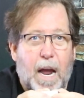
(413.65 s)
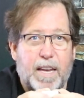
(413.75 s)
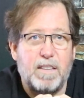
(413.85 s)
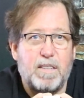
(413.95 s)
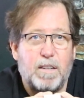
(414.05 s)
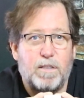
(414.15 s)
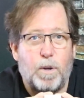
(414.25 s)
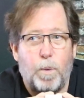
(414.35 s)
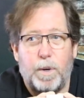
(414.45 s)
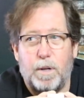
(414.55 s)
I can see
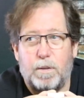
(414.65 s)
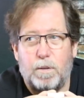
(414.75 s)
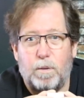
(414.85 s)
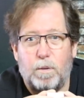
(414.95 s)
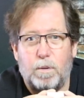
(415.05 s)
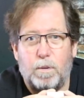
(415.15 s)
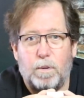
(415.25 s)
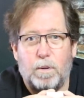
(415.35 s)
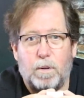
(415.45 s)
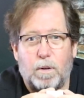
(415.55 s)
this going
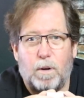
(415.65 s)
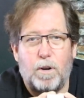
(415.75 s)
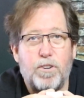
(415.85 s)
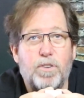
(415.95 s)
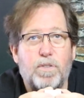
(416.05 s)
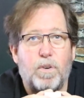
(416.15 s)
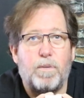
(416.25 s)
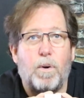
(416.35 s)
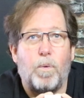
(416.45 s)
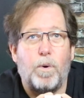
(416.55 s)
into large
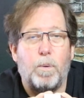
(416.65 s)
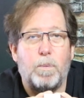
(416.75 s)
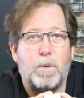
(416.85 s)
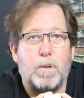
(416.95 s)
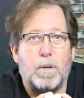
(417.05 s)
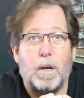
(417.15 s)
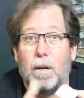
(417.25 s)
server rooms.